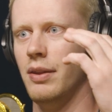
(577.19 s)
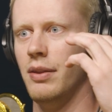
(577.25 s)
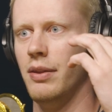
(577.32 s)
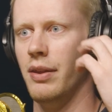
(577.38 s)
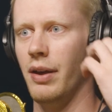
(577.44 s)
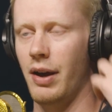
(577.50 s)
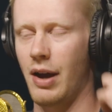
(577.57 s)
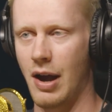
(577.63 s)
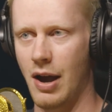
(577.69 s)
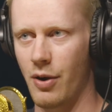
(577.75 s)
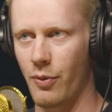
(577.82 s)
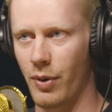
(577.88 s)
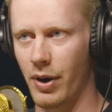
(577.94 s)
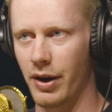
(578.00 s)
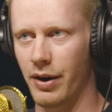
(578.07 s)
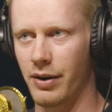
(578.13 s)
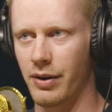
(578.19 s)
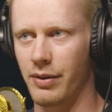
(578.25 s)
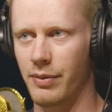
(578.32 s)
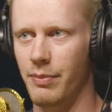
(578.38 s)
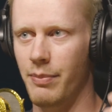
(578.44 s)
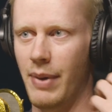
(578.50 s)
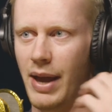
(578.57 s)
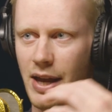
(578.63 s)
The hot water
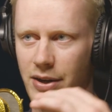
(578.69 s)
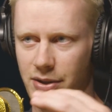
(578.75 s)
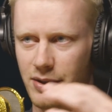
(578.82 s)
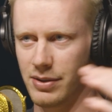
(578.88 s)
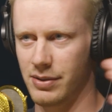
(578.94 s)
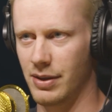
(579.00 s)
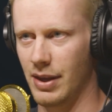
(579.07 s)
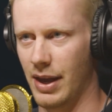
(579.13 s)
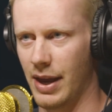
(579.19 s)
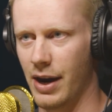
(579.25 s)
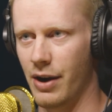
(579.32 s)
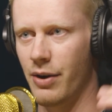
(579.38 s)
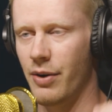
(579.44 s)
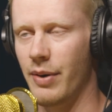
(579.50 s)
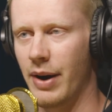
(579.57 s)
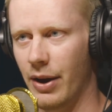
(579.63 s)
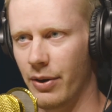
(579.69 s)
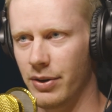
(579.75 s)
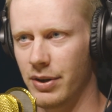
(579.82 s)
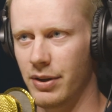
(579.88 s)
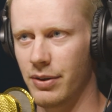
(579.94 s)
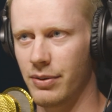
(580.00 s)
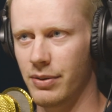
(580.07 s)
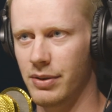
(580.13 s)
matches the air around
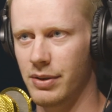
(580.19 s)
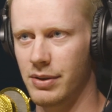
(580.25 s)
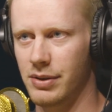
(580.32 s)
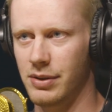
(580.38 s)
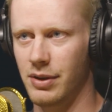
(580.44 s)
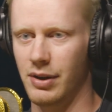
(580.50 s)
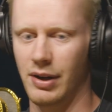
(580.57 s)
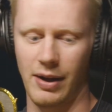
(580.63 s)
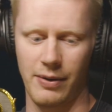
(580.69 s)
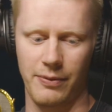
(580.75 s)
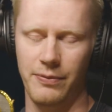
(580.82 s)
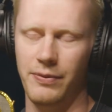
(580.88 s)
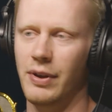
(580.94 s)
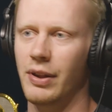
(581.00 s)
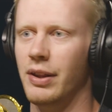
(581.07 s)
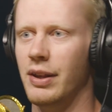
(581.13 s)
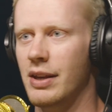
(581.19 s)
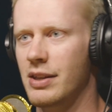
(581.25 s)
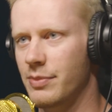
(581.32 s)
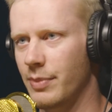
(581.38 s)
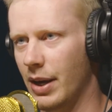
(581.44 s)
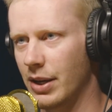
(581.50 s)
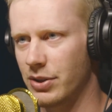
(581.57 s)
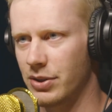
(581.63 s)
you, so you're not feeling as
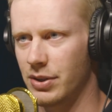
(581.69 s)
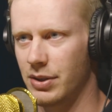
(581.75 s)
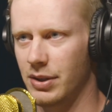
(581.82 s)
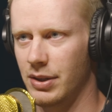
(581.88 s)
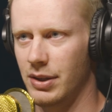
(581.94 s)
much.